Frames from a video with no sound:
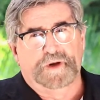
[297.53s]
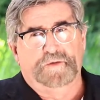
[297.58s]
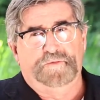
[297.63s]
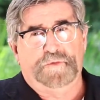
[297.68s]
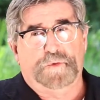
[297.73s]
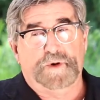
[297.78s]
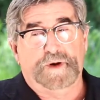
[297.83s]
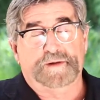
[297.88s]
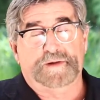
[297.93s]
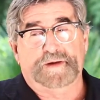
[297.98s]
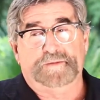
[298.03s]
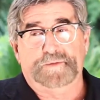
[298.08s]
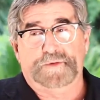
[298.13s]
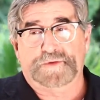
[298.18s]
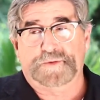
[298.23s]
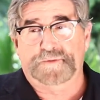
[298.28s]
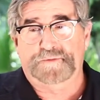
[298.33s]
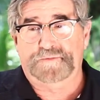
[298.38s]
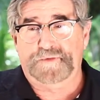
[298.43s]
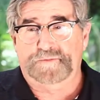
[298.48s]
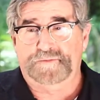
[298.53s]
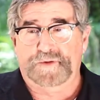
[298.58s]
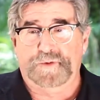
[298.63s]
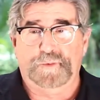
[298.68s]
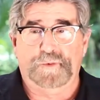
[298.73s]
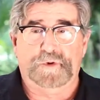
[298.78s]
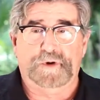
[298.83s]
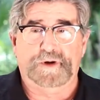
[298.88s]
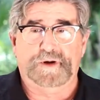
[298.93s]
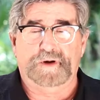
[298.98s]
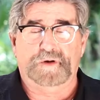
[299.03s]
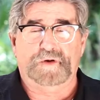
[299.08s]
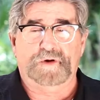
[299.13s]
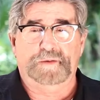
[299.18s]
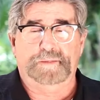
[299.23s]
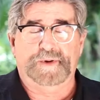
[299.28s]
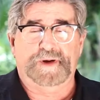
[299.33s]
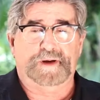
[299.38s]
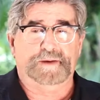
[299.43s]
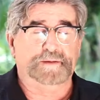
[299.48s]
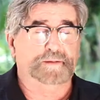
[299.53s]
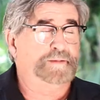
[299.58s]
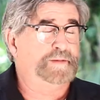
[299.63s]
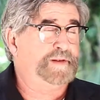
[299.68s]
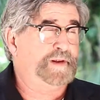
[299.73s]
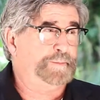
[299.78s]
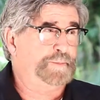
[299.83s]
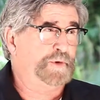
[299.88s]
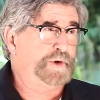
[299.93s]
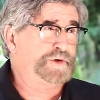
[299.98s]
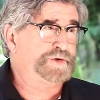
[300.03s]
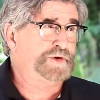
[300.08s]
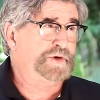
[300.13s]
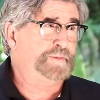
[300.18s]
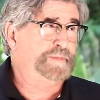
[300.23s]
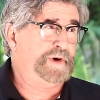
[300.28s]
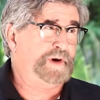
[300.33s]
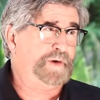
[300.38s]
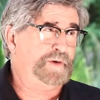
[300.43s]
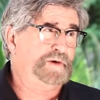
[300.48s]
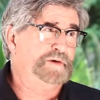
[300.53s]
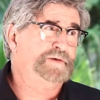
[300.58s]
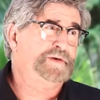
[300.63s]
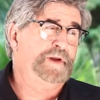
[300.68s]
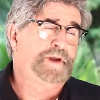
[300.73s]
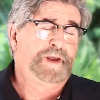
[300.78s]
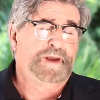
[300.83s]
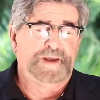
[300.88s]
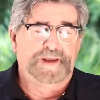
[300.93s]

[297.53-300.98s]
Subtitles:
47 through 51 are about separation of powers.